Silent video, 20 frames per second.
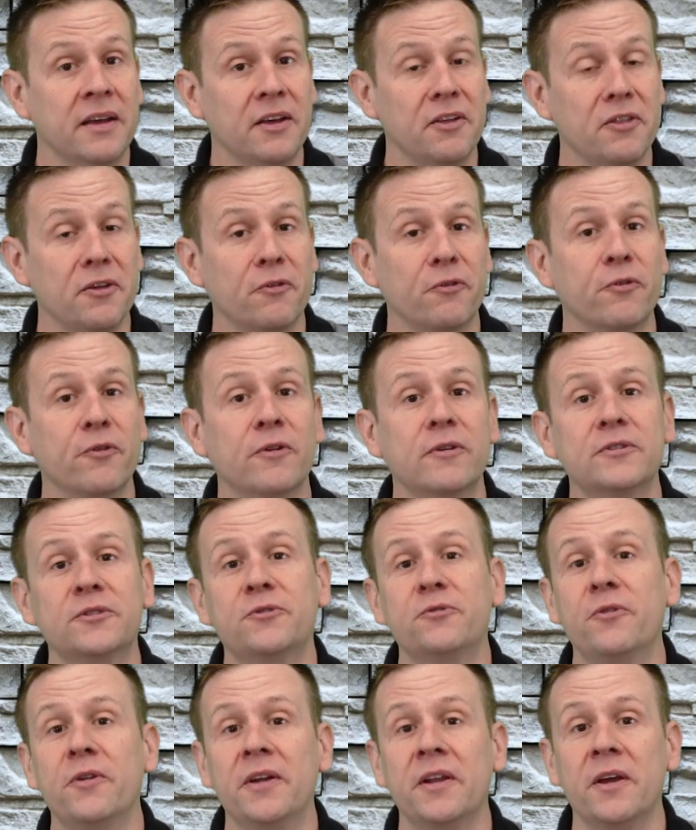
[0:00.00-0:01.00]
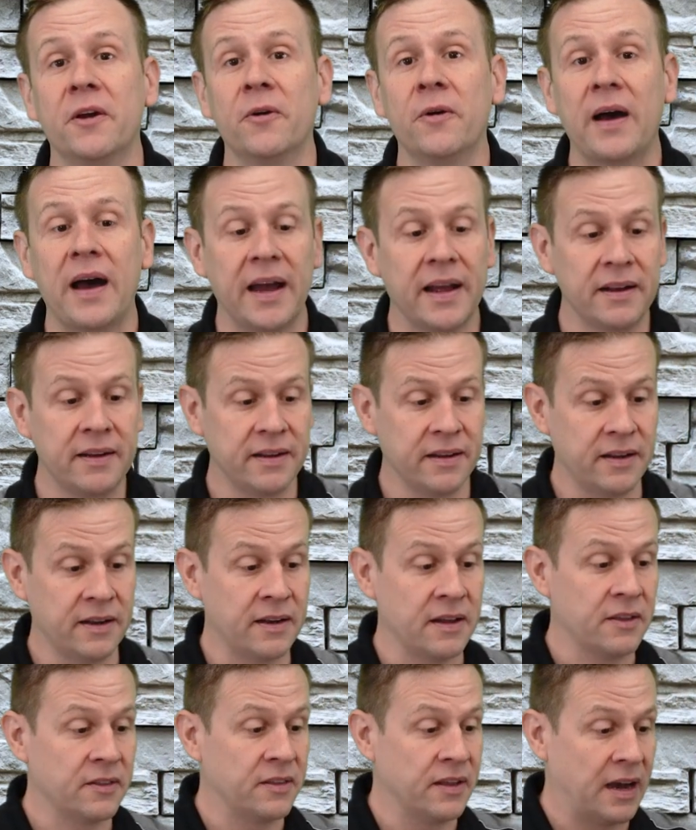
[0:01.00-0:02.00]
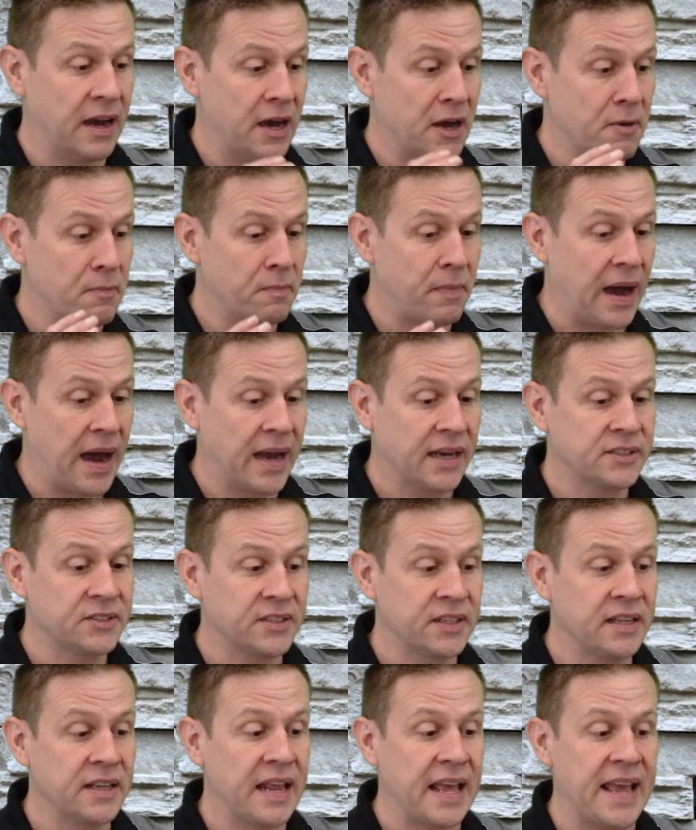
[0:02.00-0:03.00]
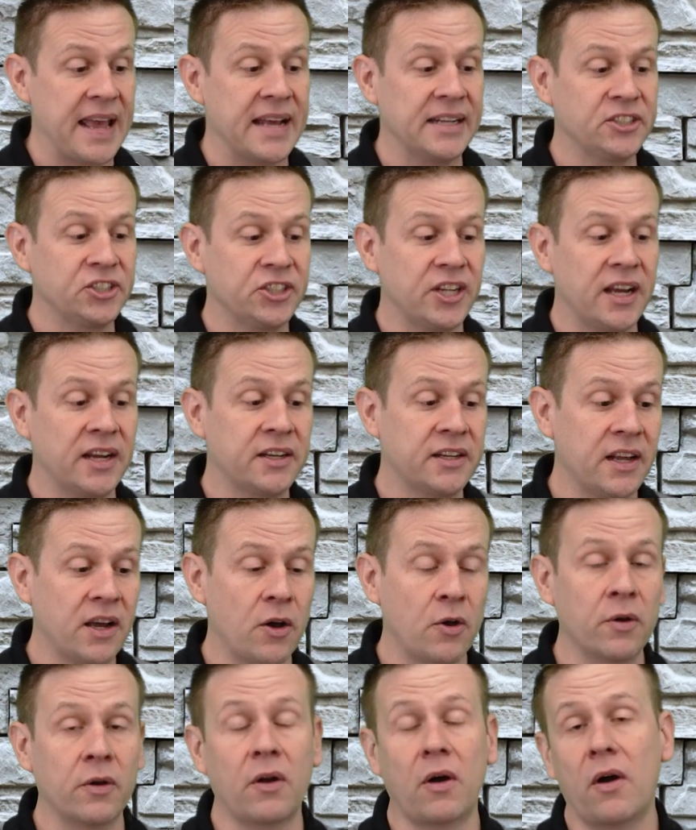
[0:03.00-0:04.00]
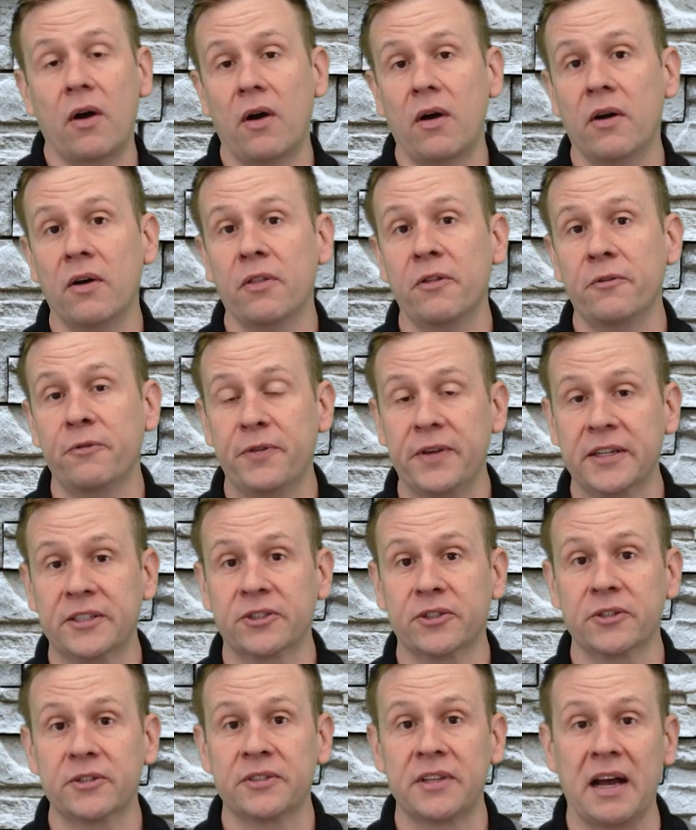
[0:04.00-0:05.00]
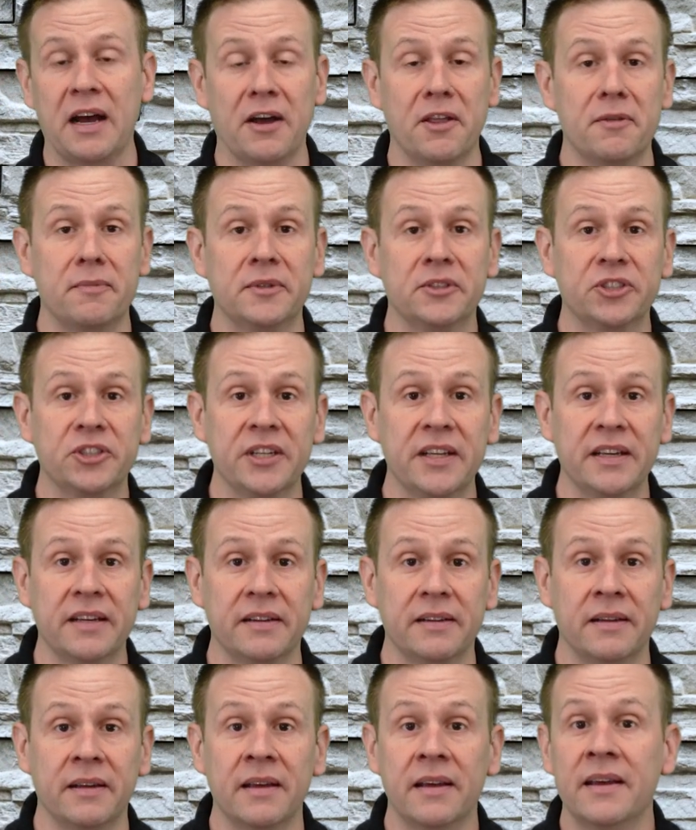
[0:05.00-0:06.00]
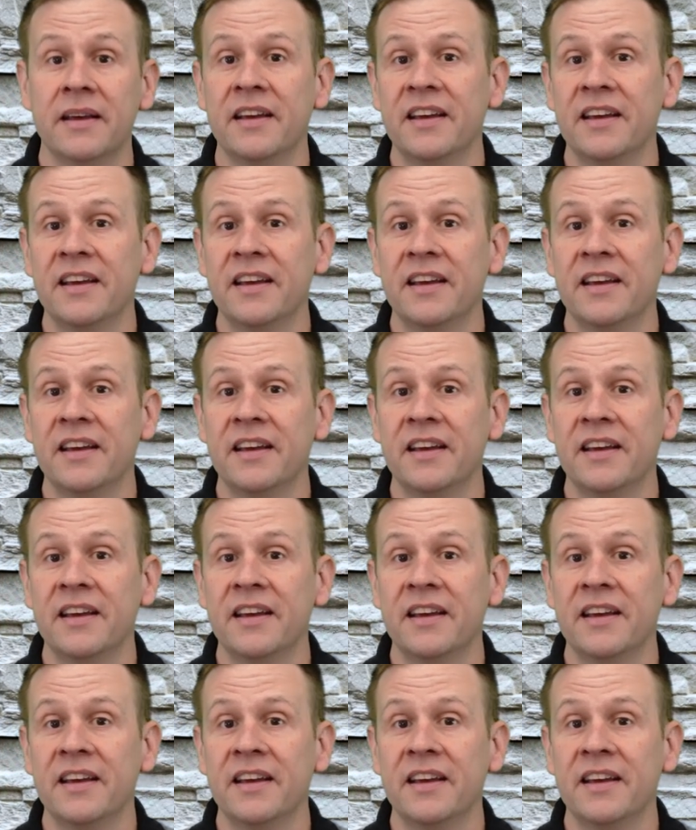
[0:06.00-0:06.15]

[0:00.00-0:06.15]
In the first video I did the unboxing and checked out all the features on the machine.